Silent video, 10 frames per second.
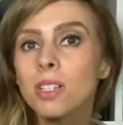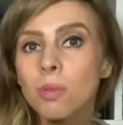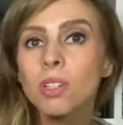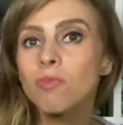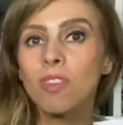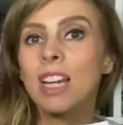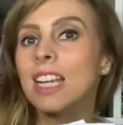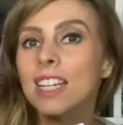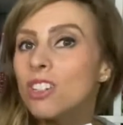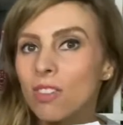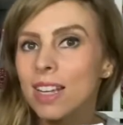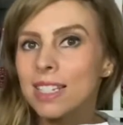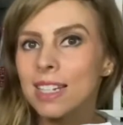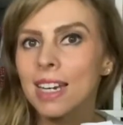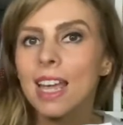wasn't really
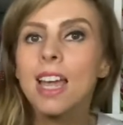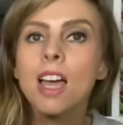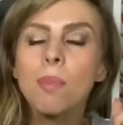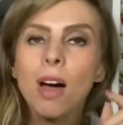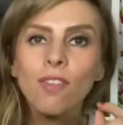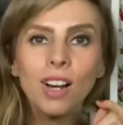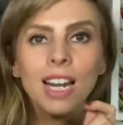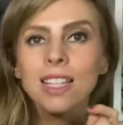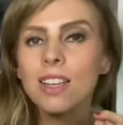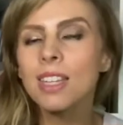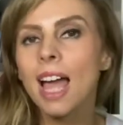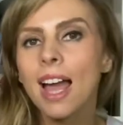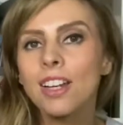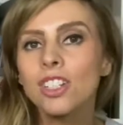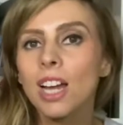interested in it. But I've clicked on the
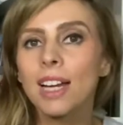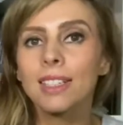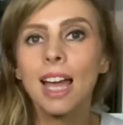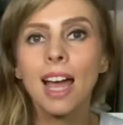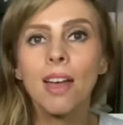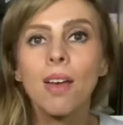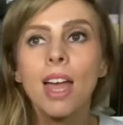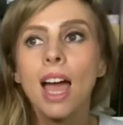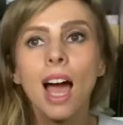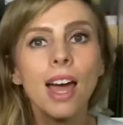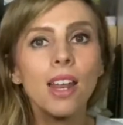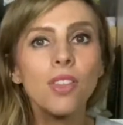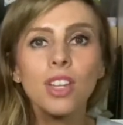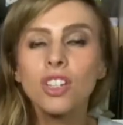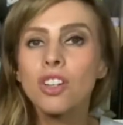hashtag now, and I
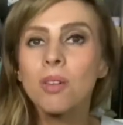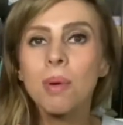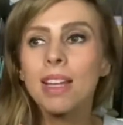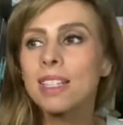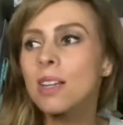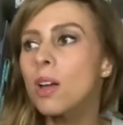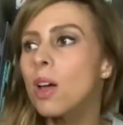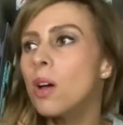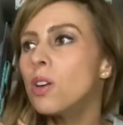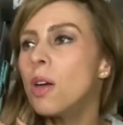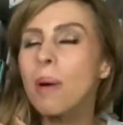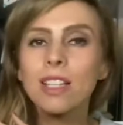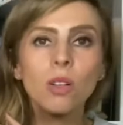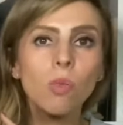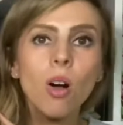think no
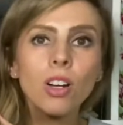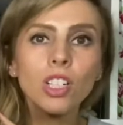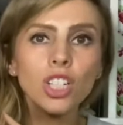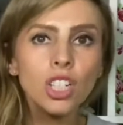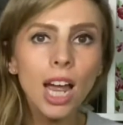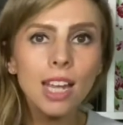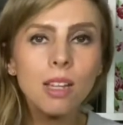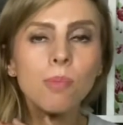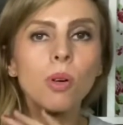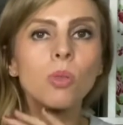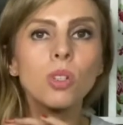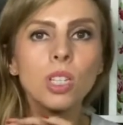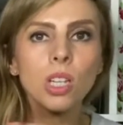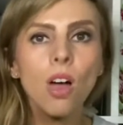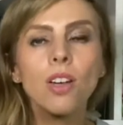matter what shape or
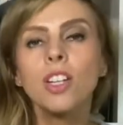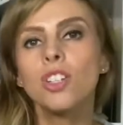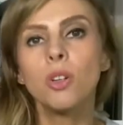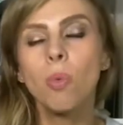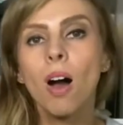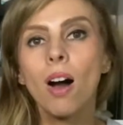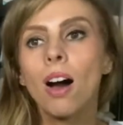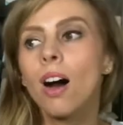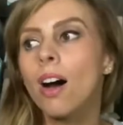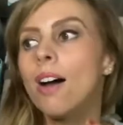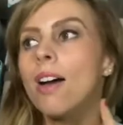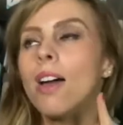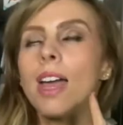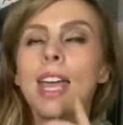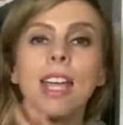size you are,
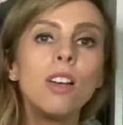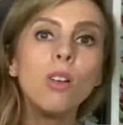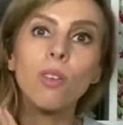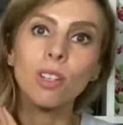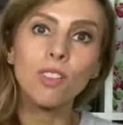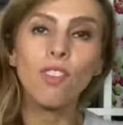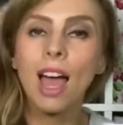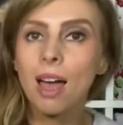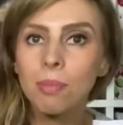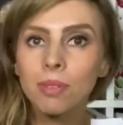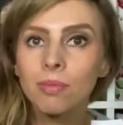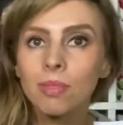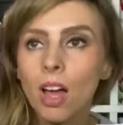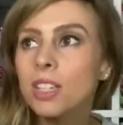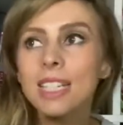it looks fab.
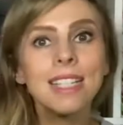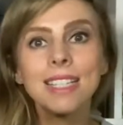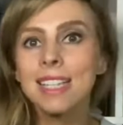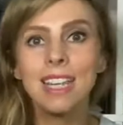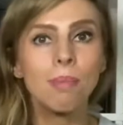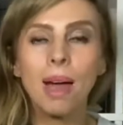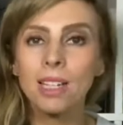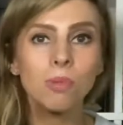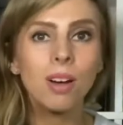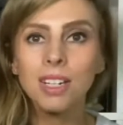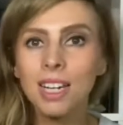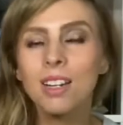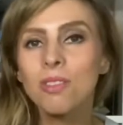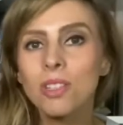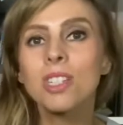I didn't see a bad one. It
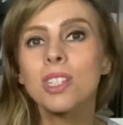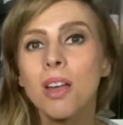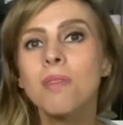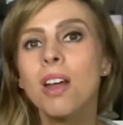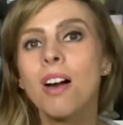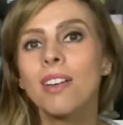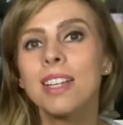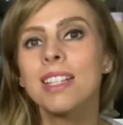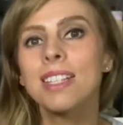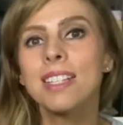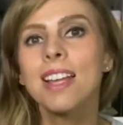looks so nice.